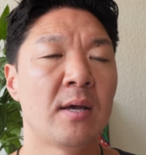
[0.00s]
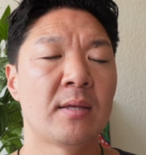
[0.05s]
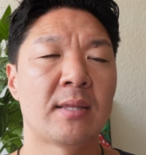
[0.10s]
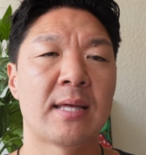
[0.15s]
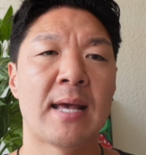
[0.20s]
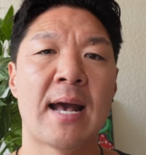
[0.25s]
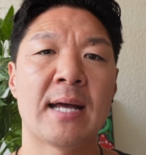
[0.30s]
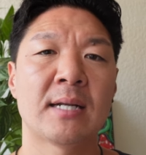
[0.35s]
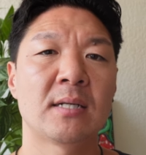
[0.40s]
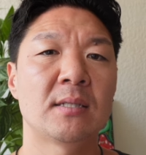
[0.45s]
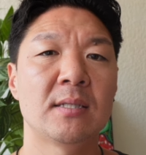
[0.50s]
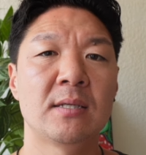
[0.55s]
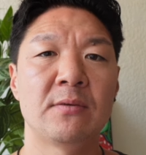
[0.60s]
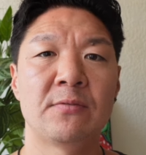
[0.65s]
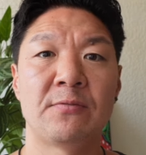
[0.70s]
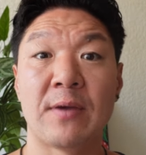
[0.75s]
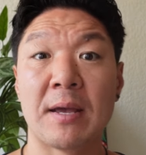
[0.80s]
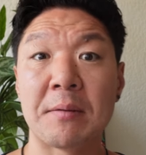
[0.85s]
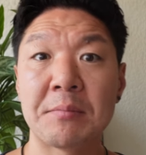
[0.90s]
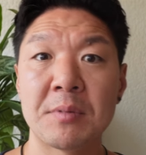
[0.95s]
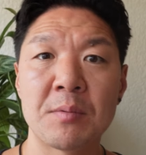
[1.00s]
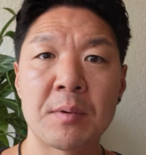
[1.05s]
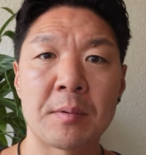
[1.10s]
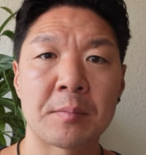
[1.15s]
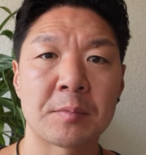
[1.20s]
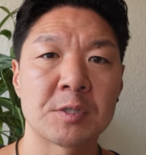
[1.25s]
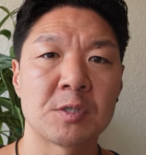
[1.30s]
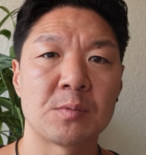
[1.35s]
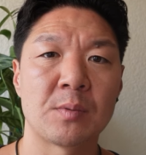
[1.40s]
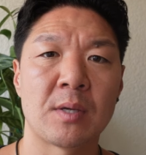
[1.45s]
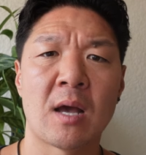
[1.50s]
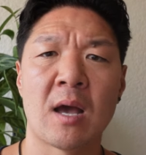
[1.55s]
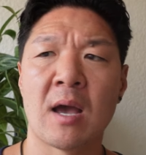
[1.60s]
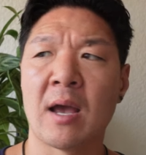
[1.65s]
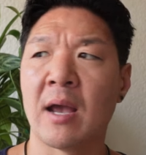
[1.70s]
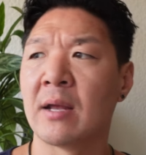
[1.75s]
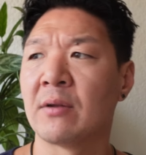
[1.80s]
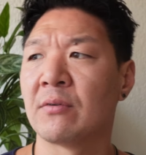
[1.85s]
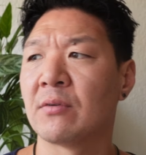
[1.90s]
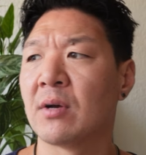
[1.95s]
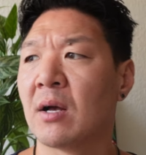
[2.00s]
they had to leave family members behind,